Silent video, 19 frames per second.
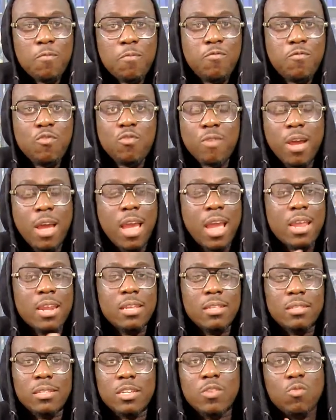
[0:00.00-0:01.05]
funeral,
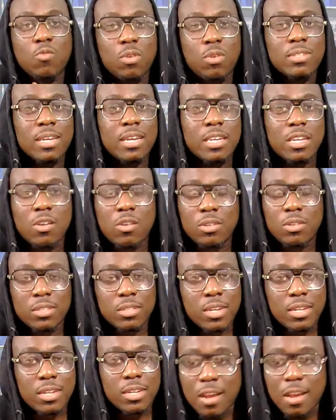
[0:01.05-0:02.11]
anything, you want any
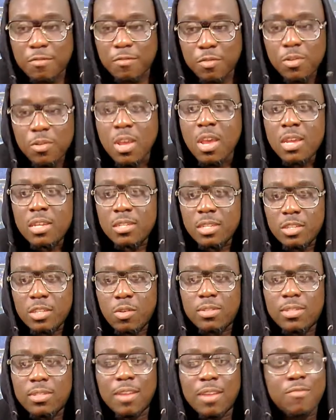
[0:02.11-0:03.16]
continental food, just
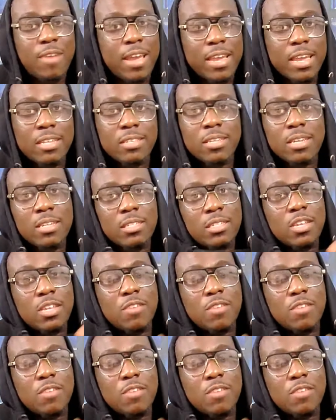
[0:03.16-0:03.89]
contact Vikas Kitchen.